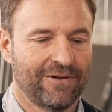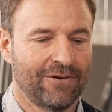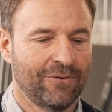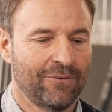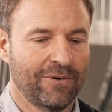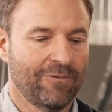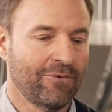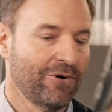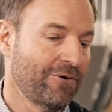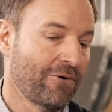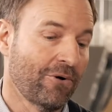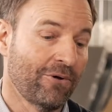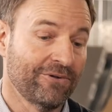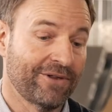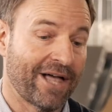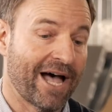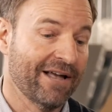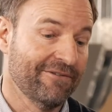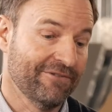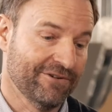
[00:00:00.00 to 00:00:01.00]
Uh, we were all
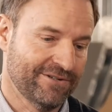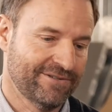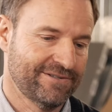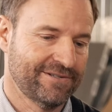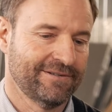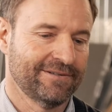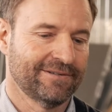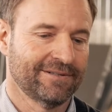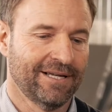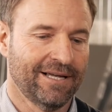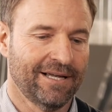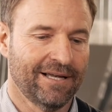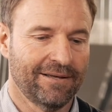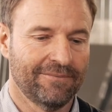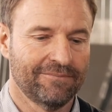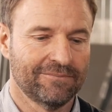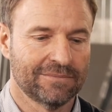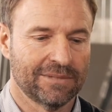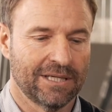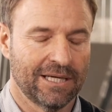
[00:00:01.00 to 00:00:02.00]
divers,
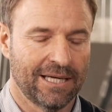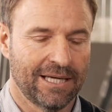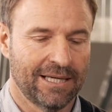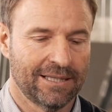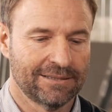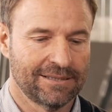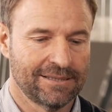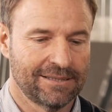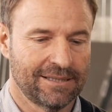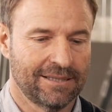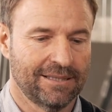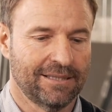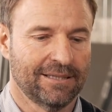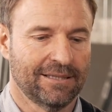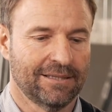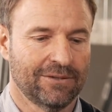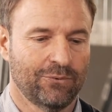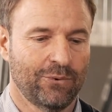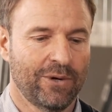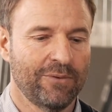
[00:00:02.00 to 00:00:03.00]
um, and
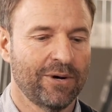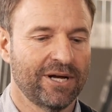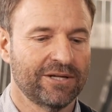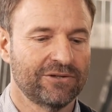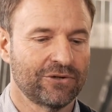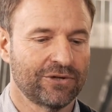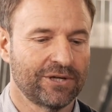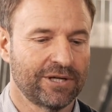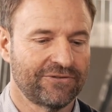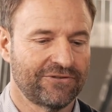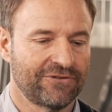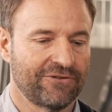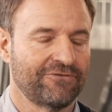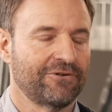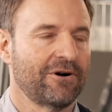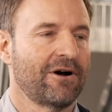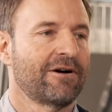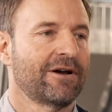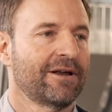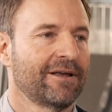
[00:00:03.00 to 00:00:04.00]
uh, we went on a
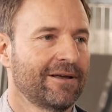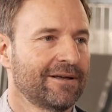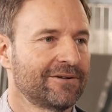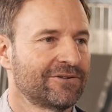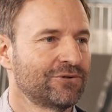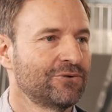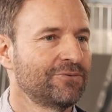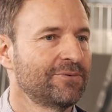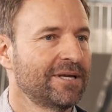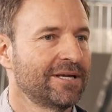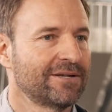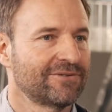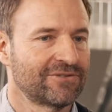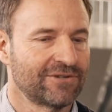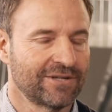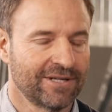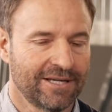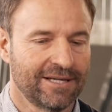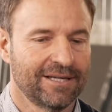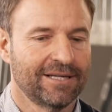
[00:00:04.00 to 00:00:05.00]
safari two
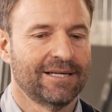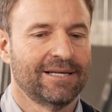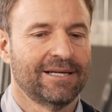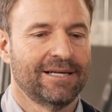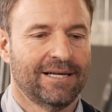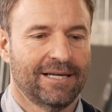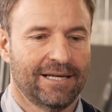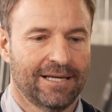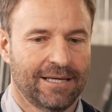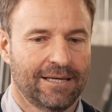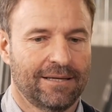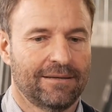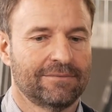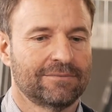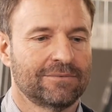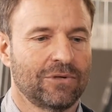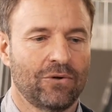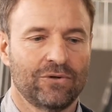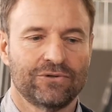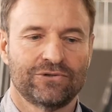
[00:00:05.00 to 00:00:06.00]
weeks
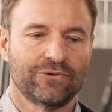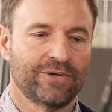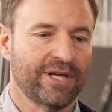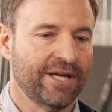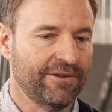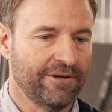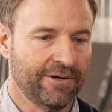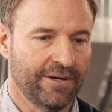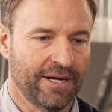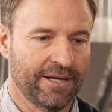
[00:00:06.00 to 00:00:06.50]
um, all together.